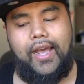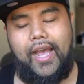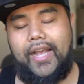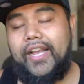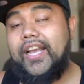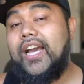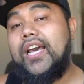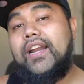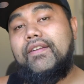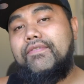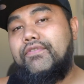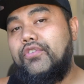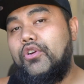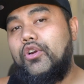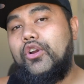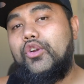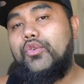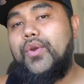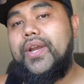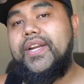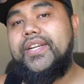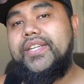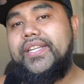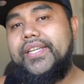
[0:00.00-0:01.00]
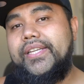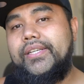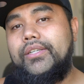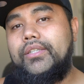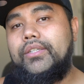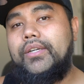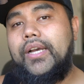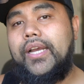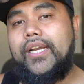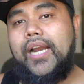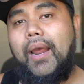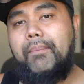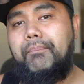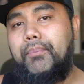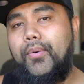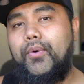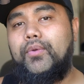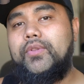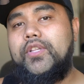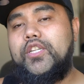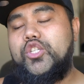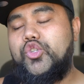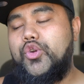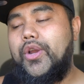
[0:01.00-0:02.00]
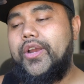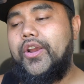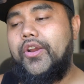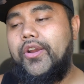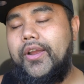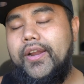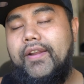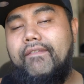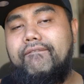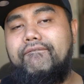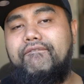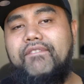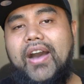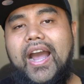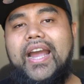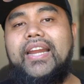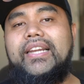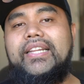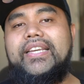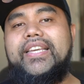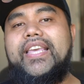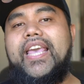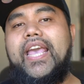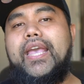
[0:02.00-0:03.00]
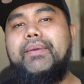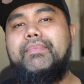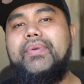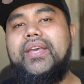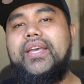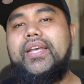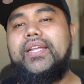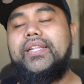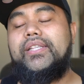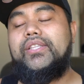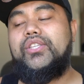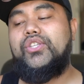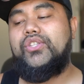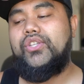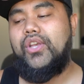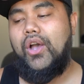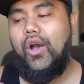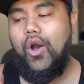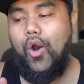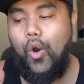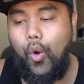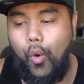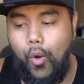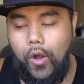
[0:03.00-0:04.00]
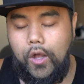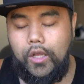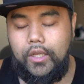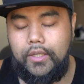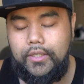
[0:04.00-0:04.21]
I got it for a great deal, and I pulled the trigger, and it finally came in, so...